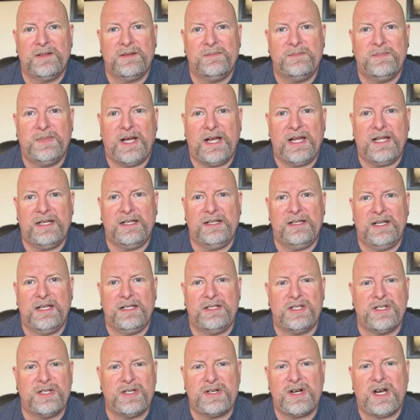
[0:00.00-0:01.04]
But
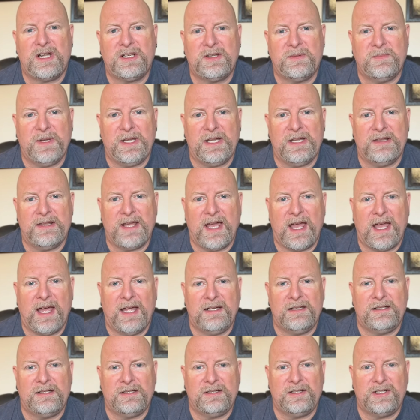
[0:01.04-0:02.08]
it struck me
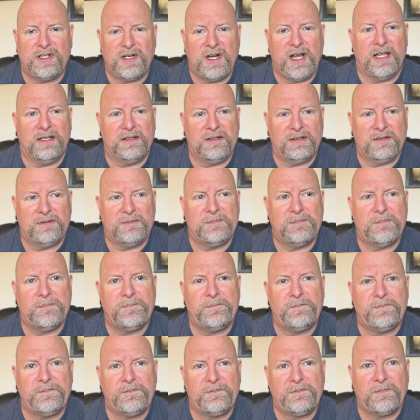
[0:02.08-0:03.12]
that Trent
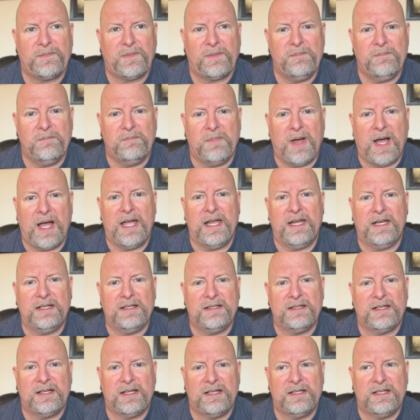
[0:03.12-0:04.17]
might
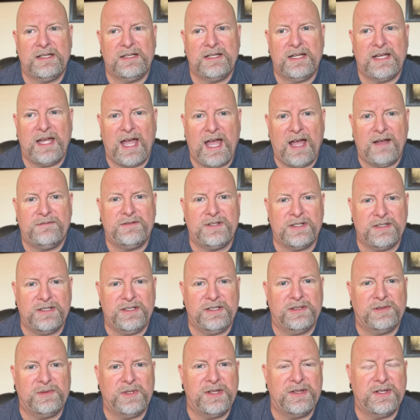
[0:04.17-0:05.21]
have to
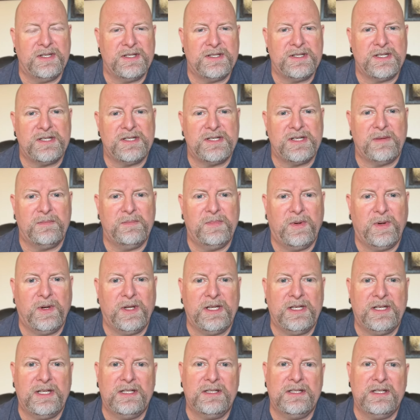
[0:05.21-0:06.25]
deal with this at some
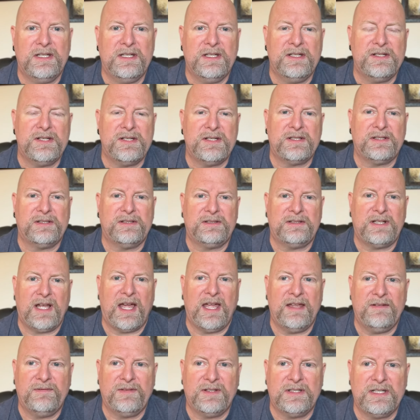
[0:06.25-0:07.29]
point in his
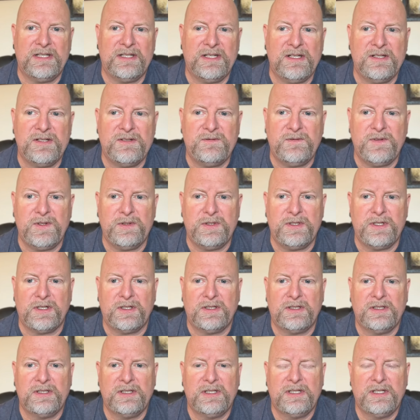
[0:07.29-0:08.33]
life and in his
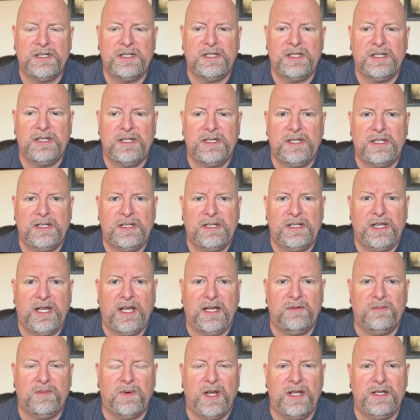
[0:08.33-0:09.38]
future.
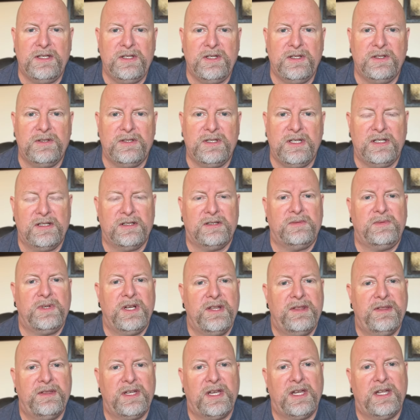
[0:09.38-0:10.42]
And when you deal
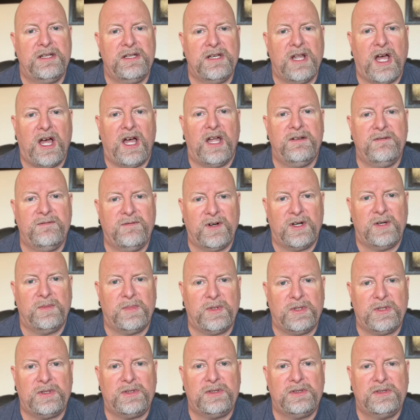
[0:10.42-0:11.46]
with a
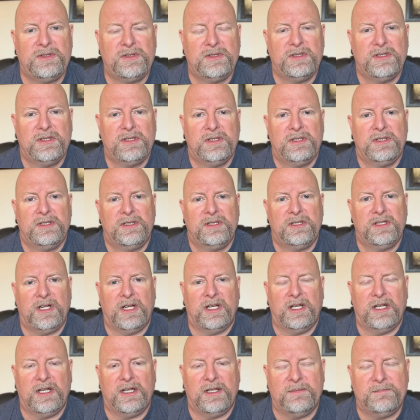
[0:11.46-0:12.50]
nonverbal
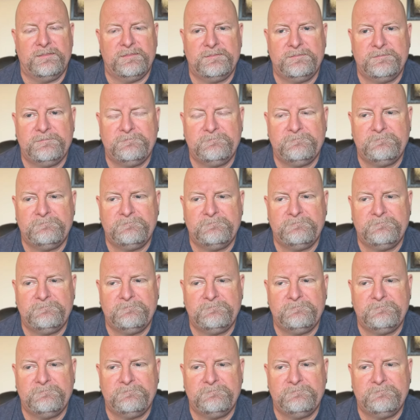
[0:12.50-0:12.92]
um,